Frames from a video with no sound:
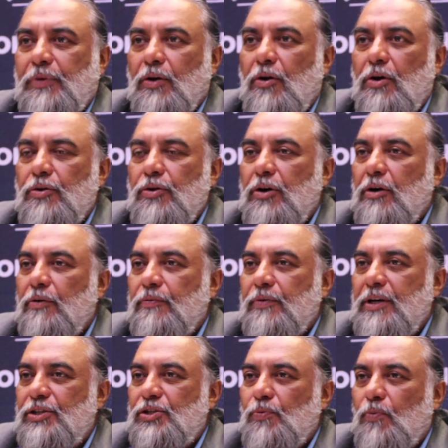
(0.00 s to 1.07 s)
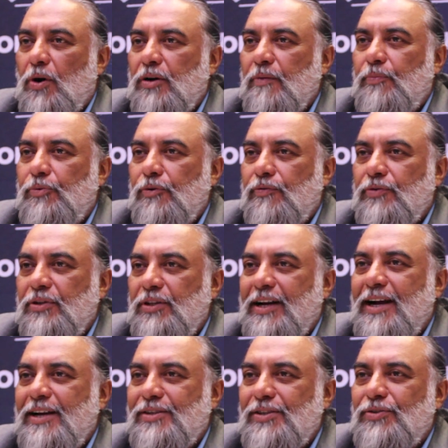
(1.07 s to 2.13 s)
oh, you know, it's waterproof, so the
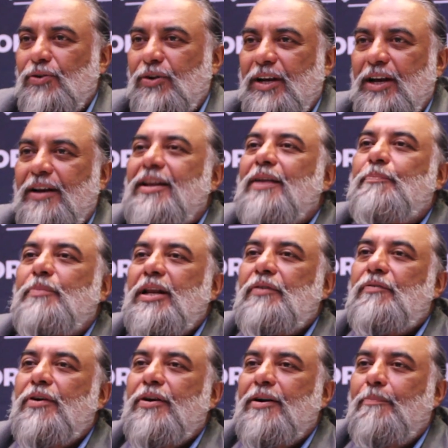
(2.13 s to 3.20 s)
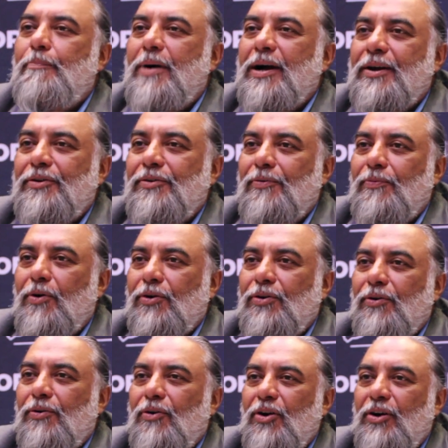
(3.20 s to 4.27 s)
guy says, okay, let me leave it in a bucket of
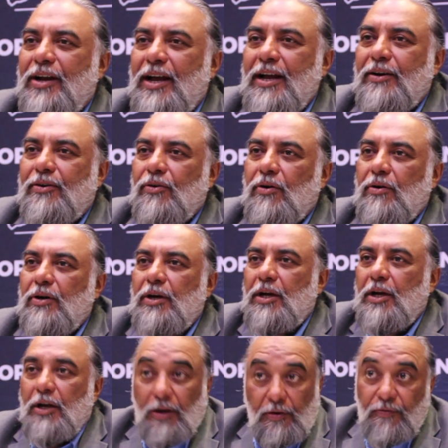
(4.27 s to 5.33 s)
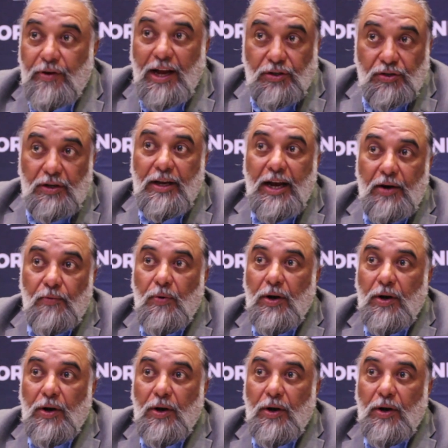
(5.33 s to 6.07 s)
water all night. Or we actually had